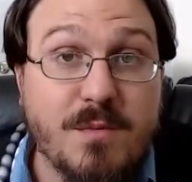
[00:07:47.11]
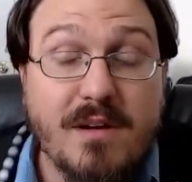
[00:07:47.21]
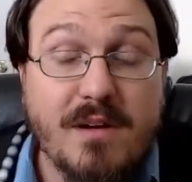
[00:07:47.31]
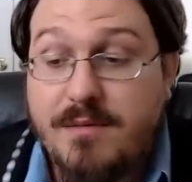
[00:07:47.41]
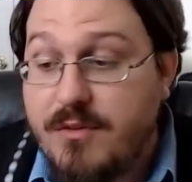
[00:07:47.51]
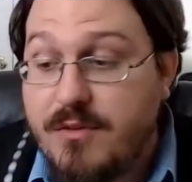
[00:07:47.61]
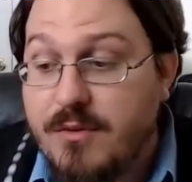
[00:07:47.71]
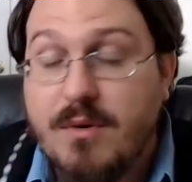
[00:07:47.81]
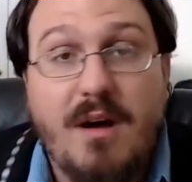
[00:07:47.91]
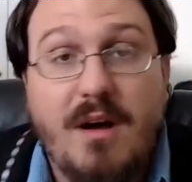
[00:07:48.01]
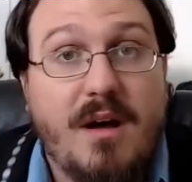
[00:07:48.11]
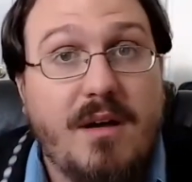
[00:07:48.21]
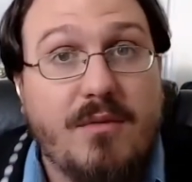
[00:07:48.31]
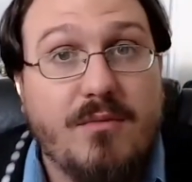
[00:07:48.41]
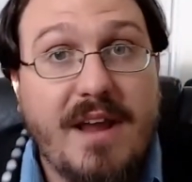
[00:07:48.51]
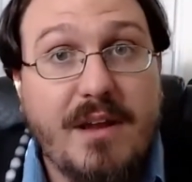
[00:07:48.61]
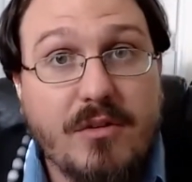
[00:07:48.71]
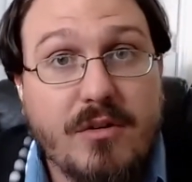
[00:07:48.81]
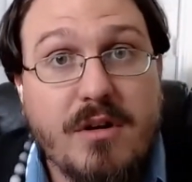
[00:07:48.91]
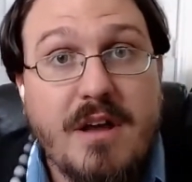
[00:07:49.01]
We're going to do
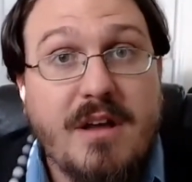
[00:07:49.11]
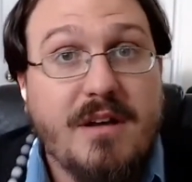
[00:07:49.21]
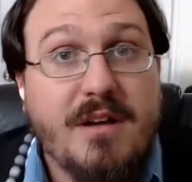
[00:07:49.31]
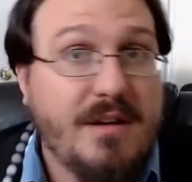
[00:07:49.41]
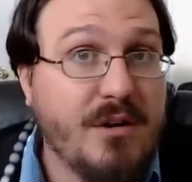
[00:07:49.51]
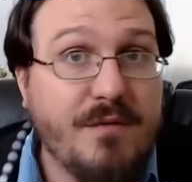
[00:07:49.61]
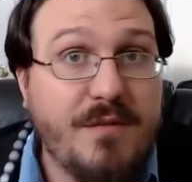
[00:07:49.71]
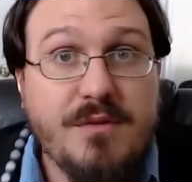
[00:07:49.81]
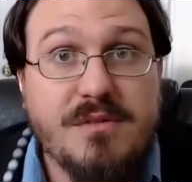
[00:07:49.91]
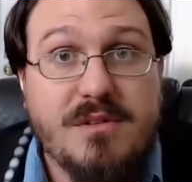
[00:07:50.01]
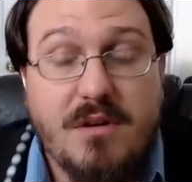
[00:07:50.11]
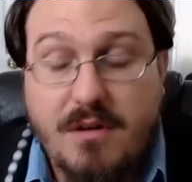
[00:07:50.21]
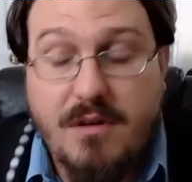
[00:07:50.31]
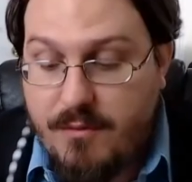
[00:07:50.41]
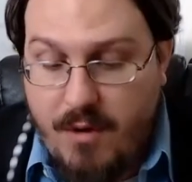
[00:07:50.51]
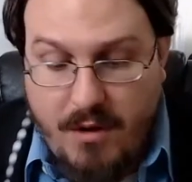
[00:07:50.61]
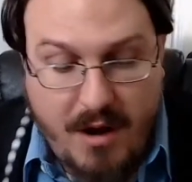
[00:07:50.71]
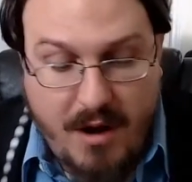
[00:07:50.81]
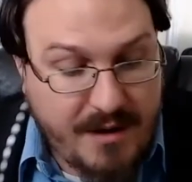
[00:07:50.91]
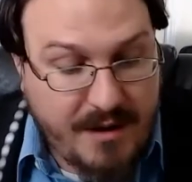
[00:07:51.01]
regular interviews
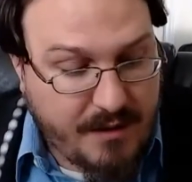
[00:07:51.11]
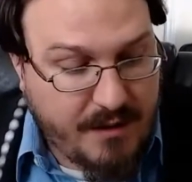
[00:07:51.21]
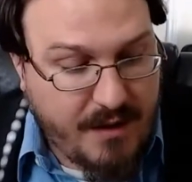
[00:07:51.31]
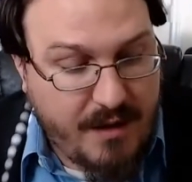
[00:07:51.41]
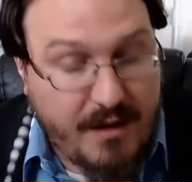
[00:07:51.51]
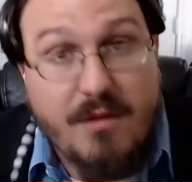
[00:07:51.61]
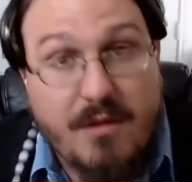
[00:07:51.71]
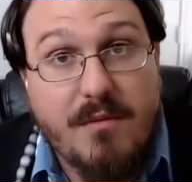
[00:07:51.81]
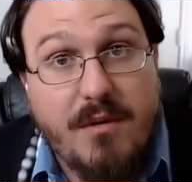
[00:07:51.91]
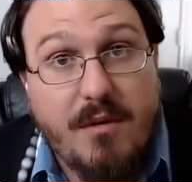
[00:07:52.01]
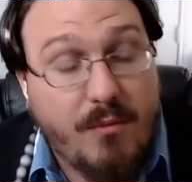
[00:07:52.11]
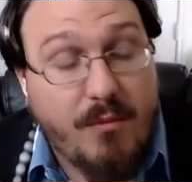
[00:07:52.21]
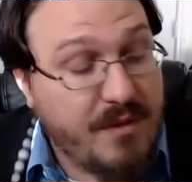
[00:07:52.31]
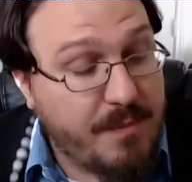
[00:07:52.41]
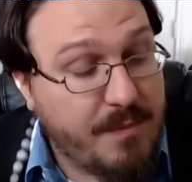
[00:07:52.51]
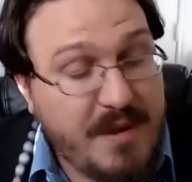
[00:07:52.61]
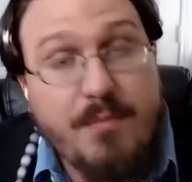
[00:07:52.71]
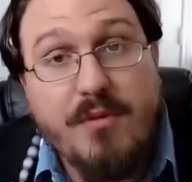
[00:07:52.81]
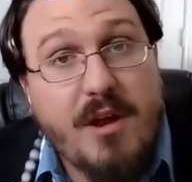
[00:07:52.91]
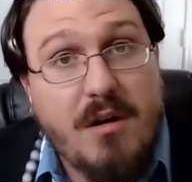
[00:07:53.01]
on with
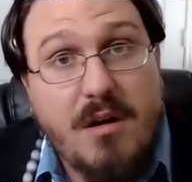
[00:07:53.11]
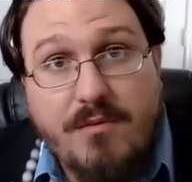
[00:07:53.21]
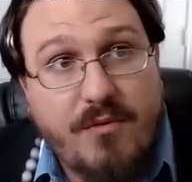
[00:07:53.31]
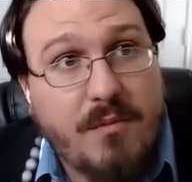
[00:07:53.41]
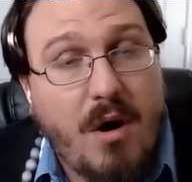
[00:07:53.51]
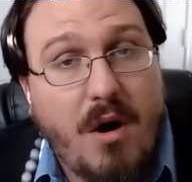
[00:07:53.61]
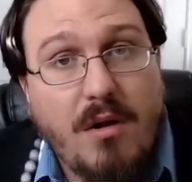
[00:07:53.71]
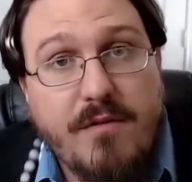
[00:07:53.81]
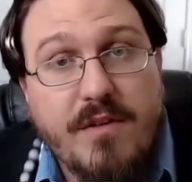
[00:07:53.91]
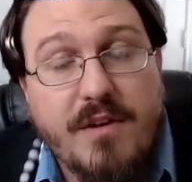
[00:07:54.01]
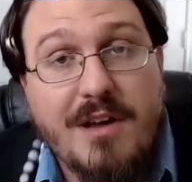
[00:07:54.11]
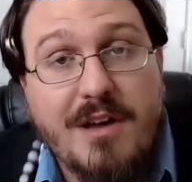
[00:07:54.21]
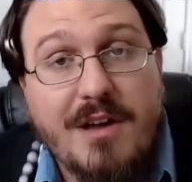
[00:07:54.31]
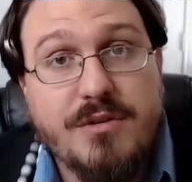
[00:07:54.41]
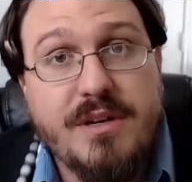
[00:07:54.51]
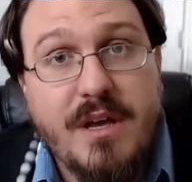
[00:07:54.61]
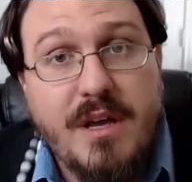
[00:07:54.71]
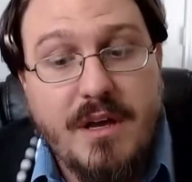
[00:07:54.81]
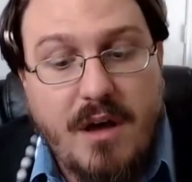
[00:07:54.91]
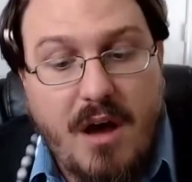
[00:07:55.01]
people that are from all over the country,
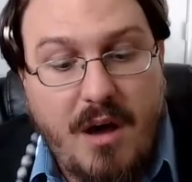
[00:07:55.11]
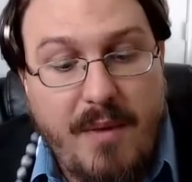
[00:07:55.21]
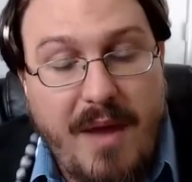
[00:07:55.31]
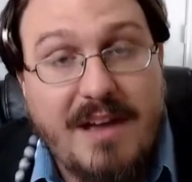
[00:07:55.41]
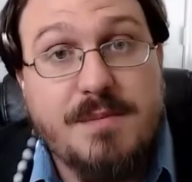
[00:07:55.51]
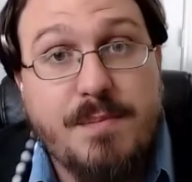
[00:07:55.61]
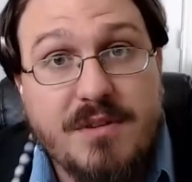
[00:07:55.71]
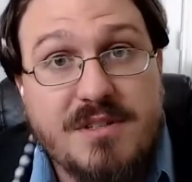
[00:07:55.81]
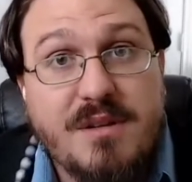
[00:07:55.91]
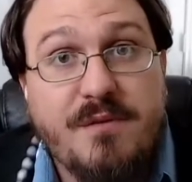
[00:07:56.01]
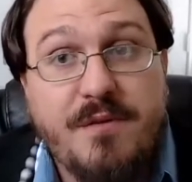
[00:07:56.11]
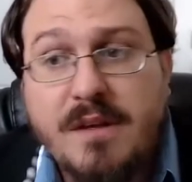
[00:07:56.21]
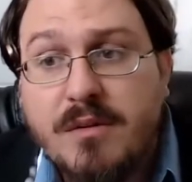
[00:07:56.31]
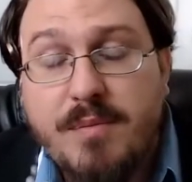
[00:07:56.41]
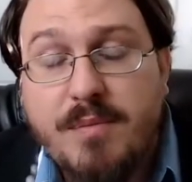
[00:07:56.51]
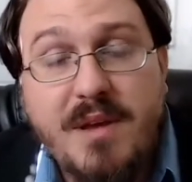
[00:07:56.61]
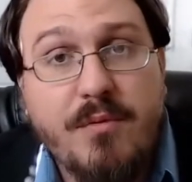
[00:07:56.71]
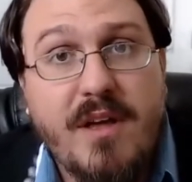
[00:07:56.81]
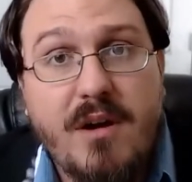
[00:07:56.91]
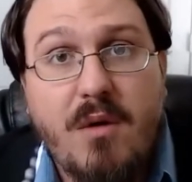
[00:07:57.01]
experts in the field, people
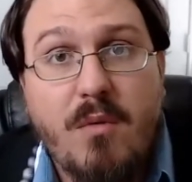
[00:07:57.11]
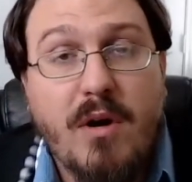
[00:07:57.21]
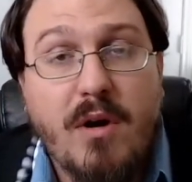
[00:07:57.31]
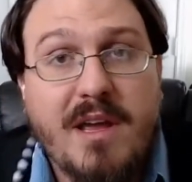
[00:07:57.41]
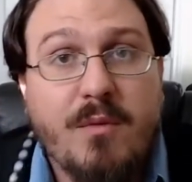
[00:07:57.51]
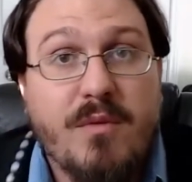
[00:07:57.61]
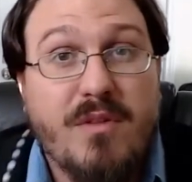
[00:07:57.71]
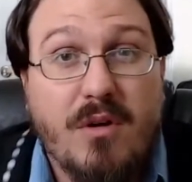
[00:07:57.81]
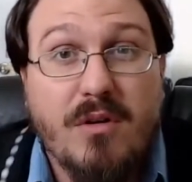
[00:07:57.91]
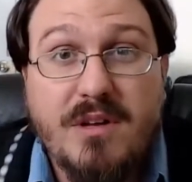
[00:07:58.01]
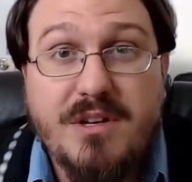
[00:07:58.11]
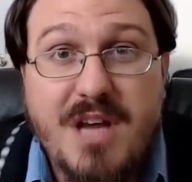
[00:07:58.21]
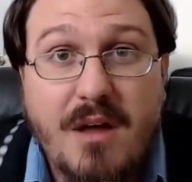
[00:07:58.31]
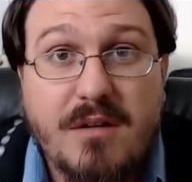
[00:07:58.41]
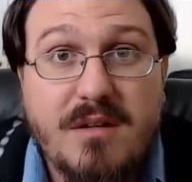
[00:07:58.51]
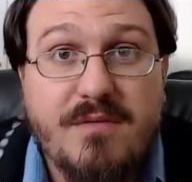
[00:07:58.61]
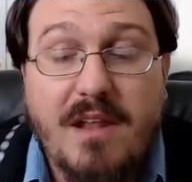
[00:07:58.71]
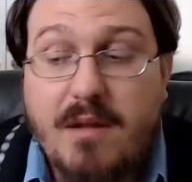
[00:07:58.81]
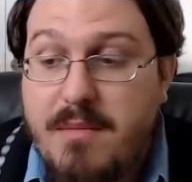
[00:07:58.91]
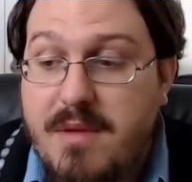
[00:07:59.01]
that are working with early childhood
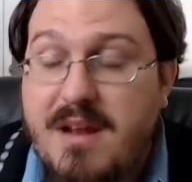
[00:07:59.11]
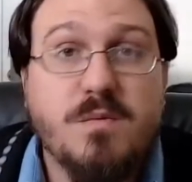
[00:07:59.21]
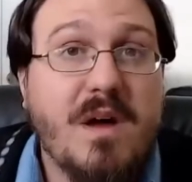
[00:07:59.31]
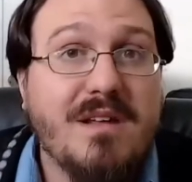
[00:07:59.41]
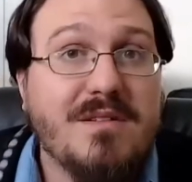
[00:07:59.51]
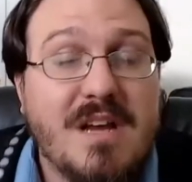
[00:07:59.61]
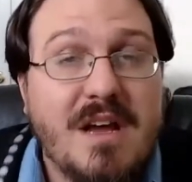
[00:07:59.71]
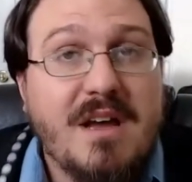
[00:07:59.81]
development, as well as